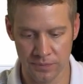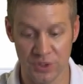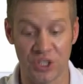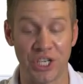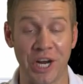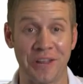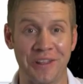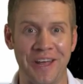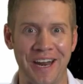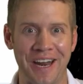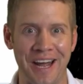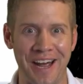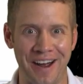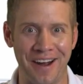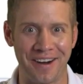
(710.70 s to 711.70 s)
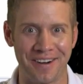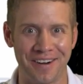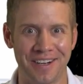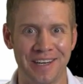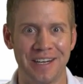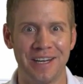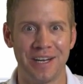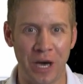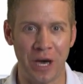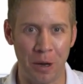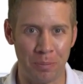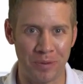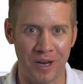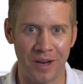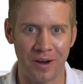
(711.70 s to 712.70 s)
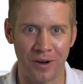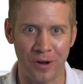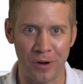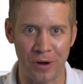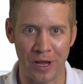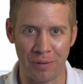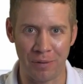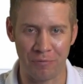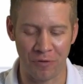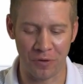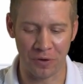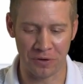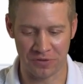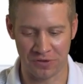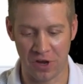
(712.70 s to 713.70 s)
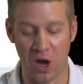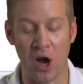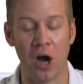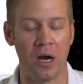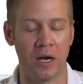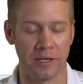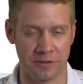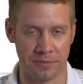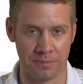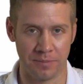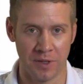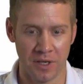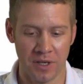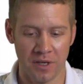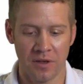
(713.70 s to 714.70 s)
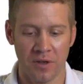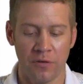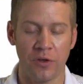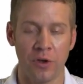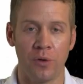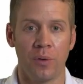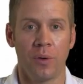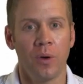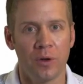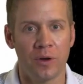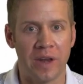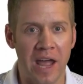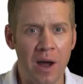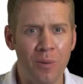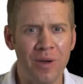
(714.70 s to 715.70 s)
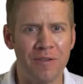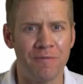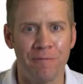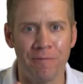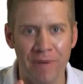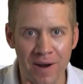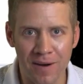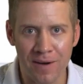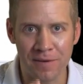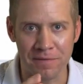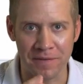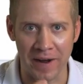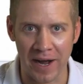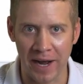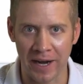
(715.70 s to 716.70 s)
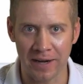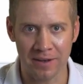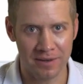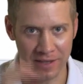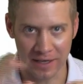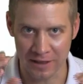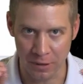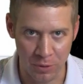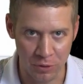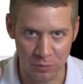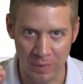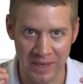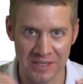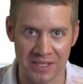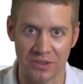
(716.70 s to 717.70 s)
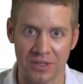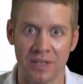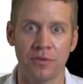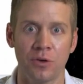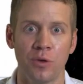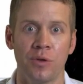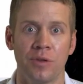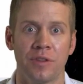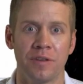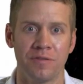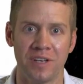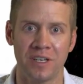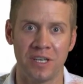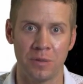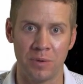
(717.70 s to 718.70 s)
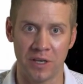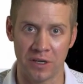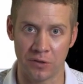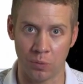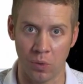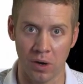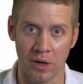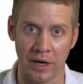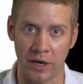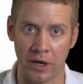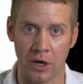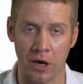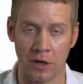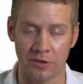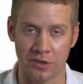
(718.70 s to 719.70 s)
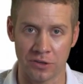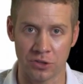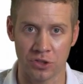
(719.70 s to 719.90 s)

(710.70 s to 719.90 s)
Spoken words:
Check that out. Updated our name for us. Awesome. So now we've verified at the most basic level that VTP is working across our